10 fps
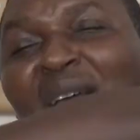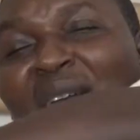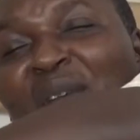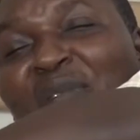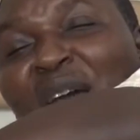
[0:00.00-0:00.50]

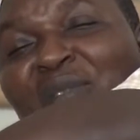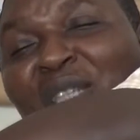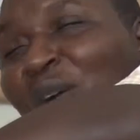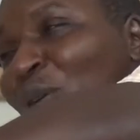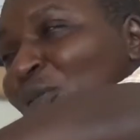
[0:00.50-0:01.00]
and in 5
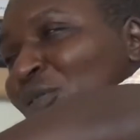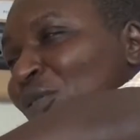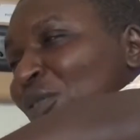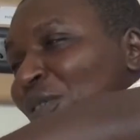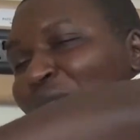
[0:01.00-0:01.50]
seconds,
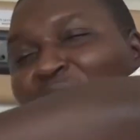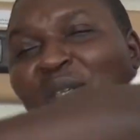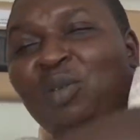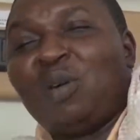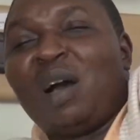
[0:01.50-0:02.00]

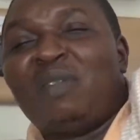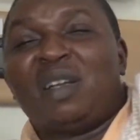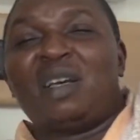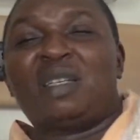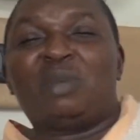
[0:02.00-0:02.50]
you have a
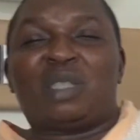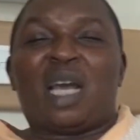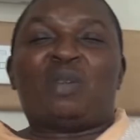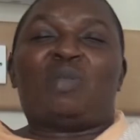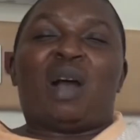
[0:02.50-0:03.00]
nurse
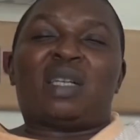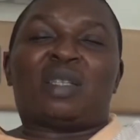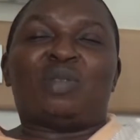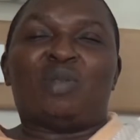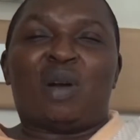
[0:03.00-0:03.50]
beside you
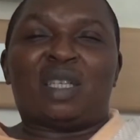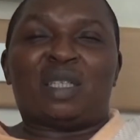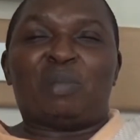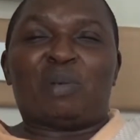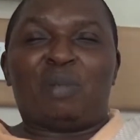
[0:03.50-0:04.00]
asking you what is
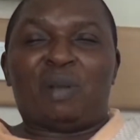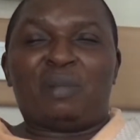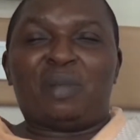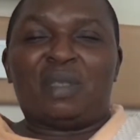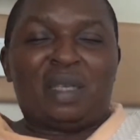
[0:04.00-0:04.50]
the problem,
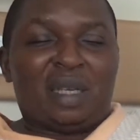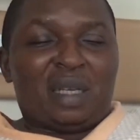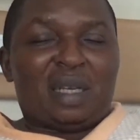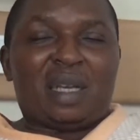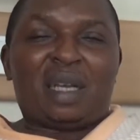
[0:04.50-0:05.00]

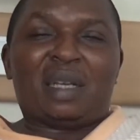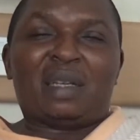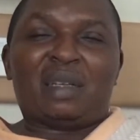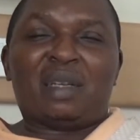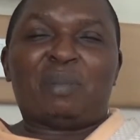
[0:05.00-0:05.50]
and
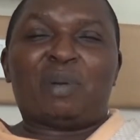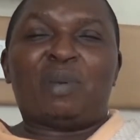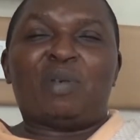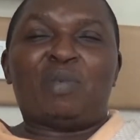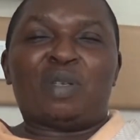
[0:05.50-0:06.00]
the
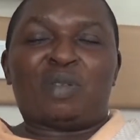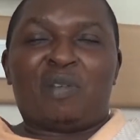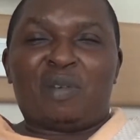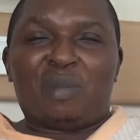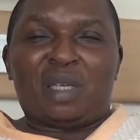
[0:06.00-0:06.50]
problem will be
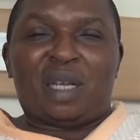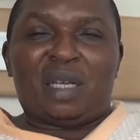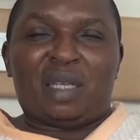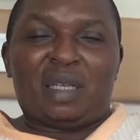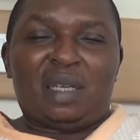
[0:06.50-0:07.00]
solved immediately.